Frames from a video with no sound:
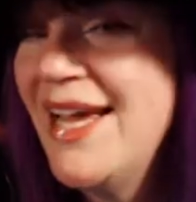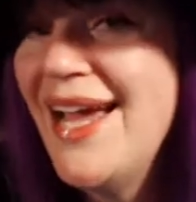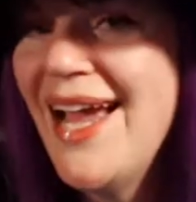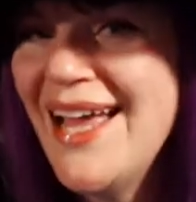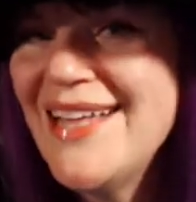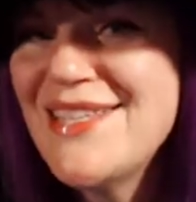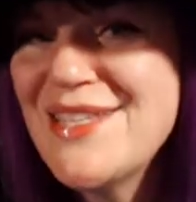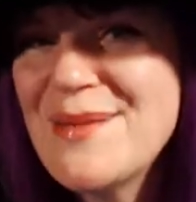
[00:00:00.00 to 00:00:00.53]

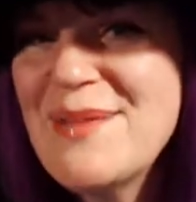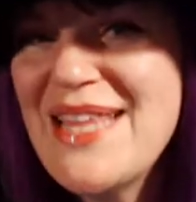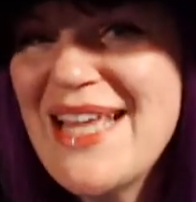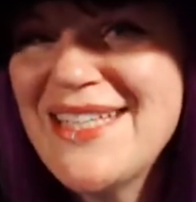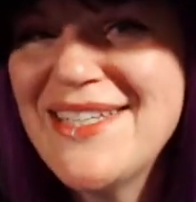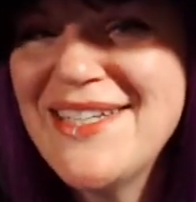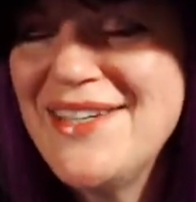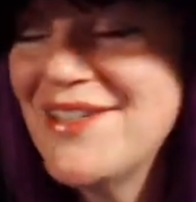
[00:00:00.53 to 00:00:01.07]
And some of
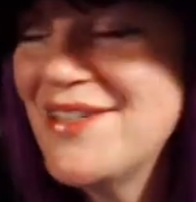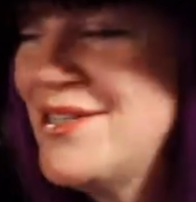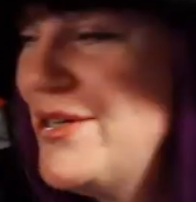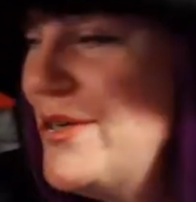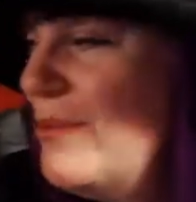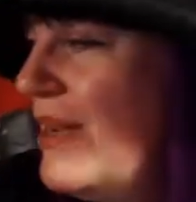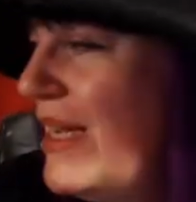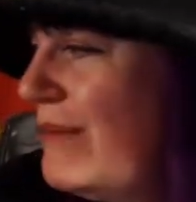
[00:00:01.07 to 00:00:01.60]
that's in here
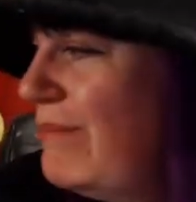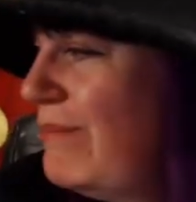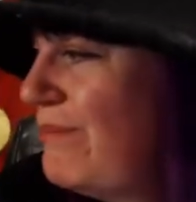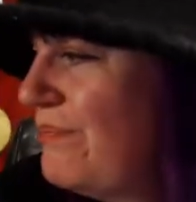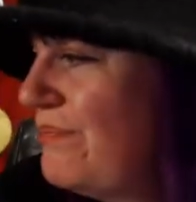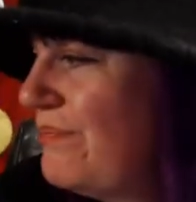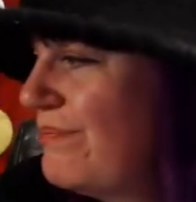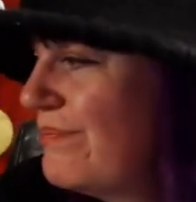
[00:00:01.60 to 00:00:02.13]
too, but
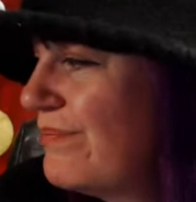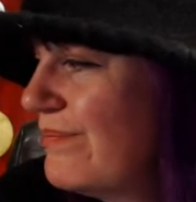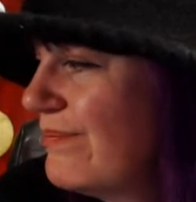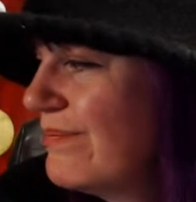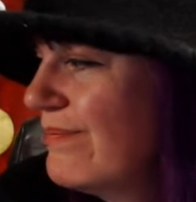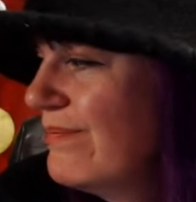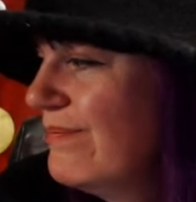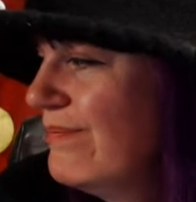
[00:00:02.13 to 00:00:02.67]

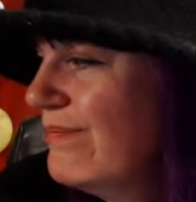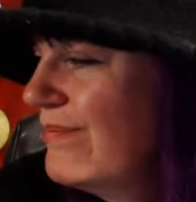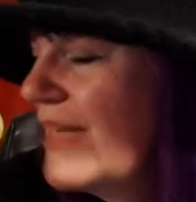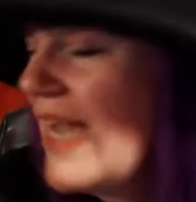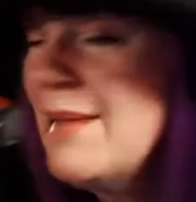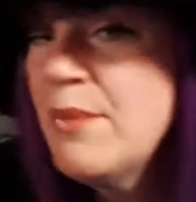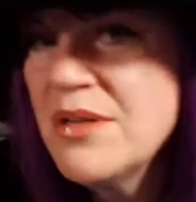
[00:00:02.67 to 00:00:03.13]
I'm